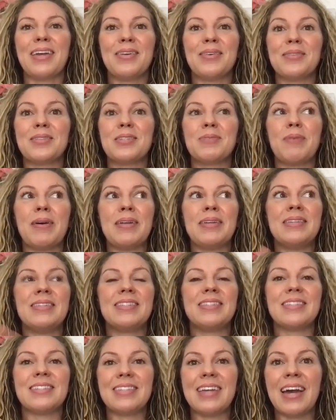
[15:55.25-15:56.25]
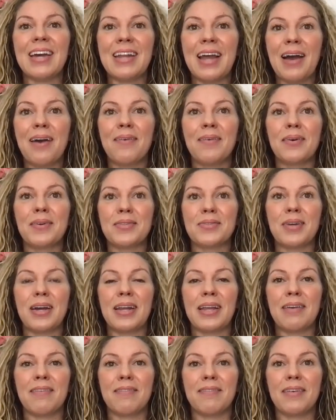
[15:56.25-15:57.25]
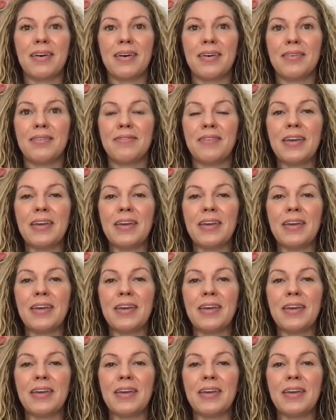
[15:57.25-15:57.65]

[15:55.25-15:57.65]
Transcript: You don't spend 10 hours writing a